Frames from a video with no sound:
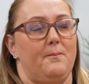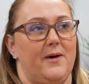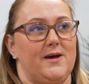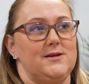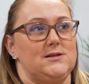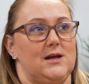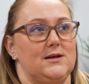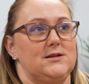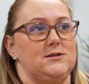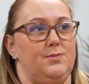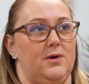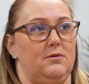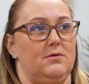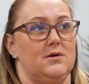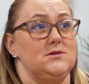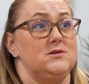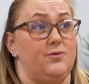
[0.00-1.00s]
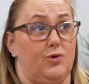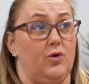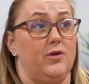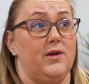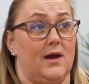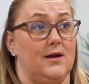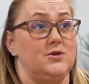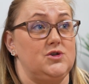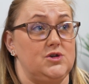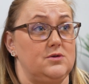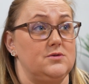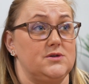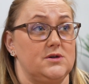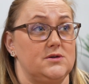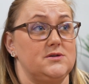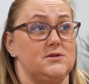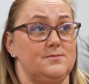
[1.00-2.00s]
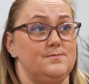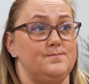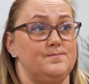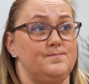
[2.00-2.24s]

best experience for the end users.